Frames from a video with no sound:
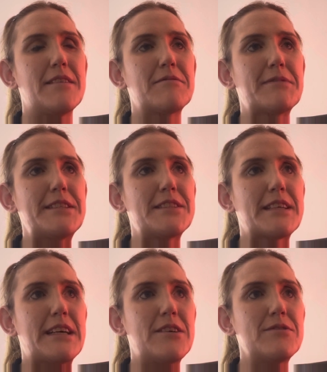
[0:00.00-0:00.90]
reached
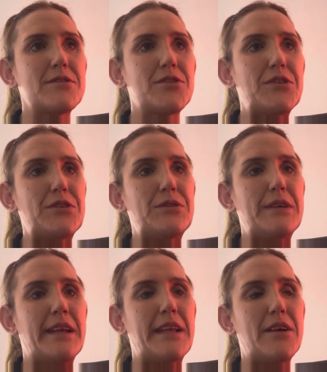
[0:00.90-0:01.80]
out to
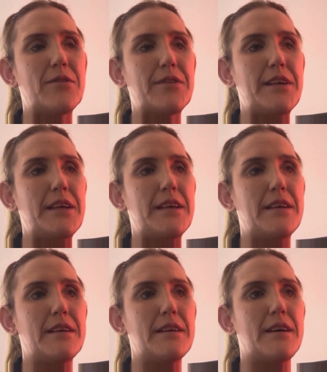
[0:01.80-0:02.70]
any of
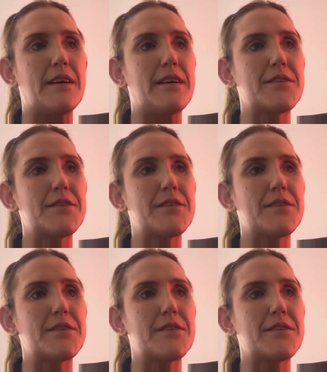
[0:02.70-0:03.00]
the uh,